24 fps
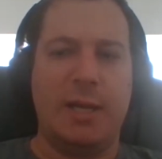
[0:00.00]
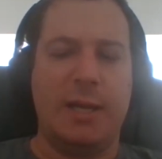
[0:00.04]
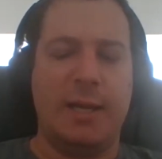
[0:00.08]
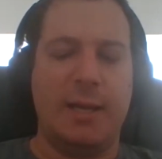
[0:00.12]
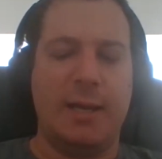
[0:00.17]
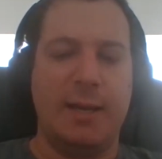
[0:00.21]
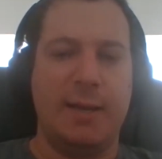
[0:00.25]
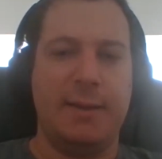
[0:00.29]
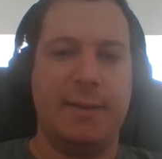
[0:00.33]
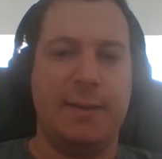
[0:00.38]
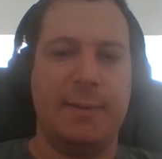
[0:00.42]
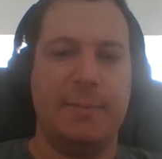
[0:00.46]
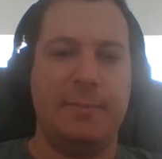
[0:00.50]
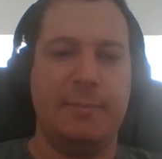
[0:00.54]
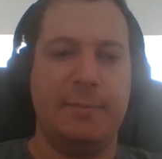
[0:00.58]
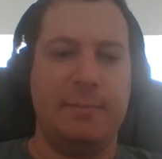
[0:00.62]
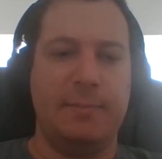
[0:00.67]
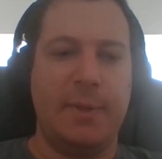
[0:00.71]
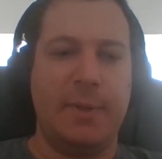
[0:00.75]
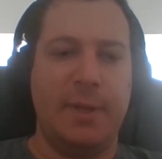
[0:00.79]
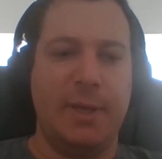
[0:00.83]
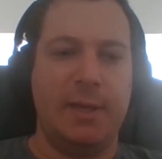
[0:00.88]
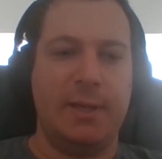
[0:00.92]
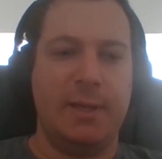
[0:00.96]

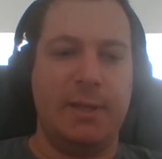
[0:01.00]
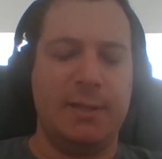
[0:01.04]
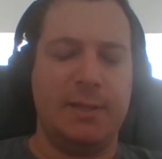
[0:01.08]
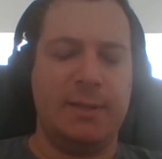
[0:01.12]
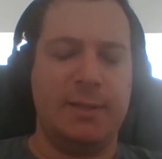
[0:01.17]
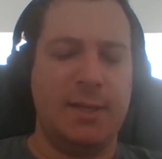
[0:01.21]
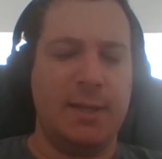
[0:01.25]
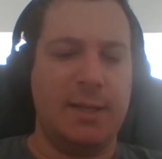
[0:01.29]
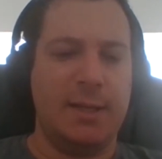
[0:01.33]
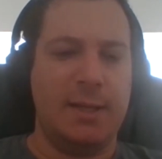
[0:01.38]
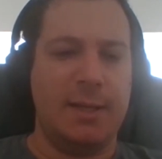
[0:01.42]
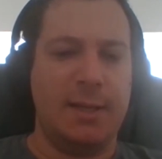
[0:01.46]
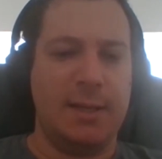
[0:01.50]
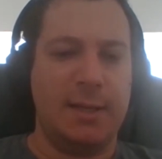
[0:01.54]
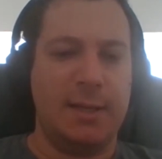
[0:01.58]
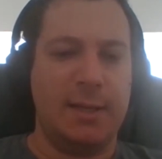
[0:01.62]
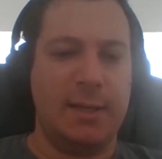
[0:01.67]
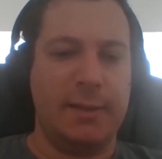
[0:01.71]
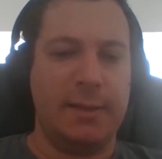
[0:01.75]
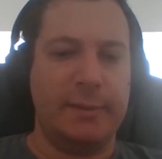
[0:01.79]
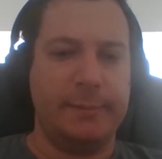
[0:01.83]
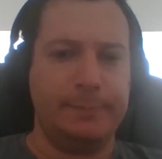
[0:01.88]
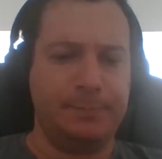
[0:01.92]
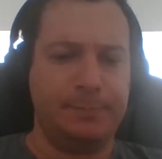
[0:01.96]
Um, and
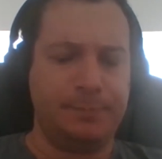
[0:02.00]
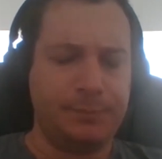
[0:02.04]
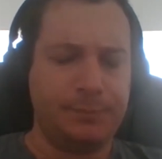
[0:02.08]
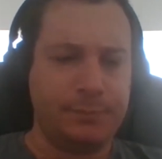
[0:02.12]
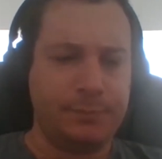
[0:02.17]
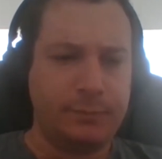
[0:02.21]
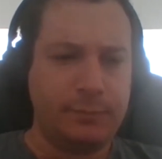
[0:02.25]
um,